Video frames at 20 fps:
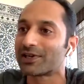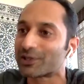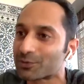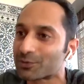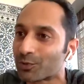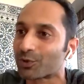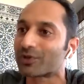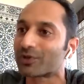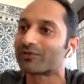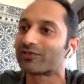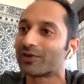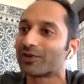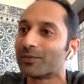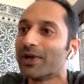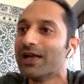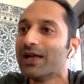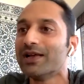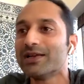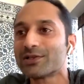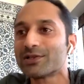Dilish Kogan film.
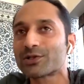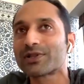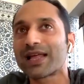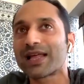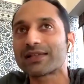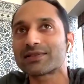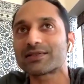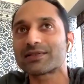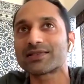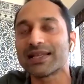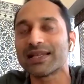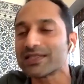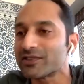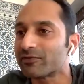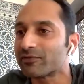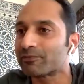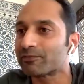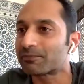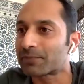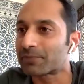So that
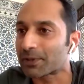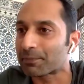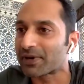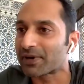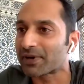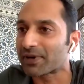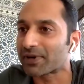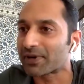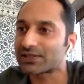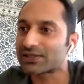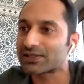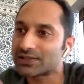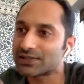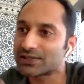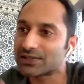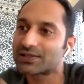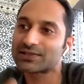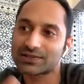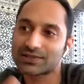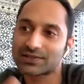sense of preparation
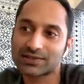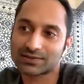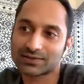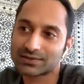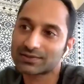is,